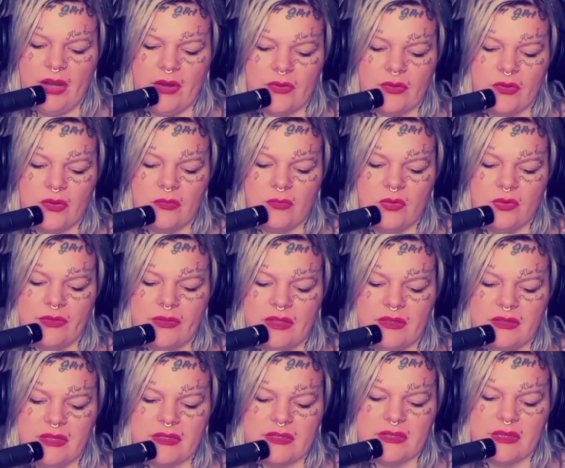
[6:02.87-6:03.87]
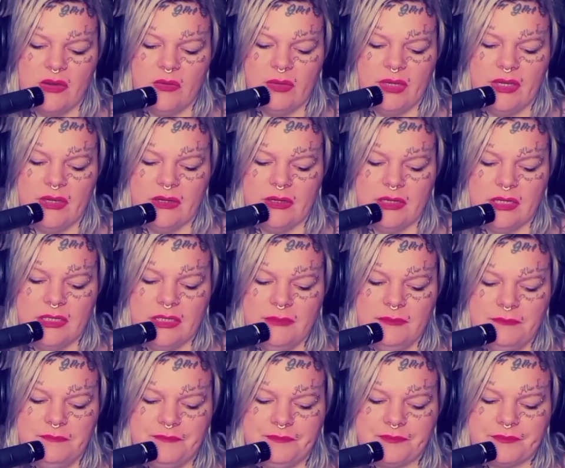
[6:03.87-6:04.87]
of a paranormal thing that's going
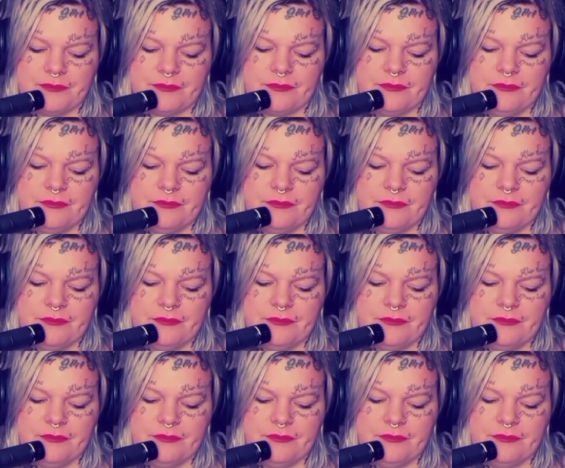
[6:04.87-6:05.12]
on.